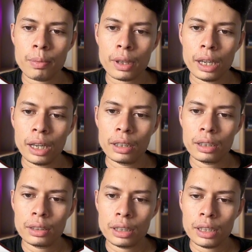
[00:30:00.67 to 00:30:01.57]
and
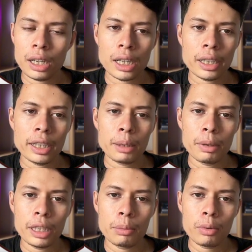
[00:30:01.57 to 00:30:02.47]
this is the data layer
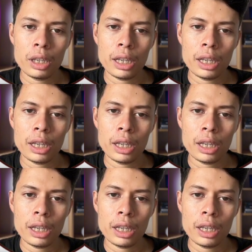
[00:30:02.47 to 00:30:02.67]
variable.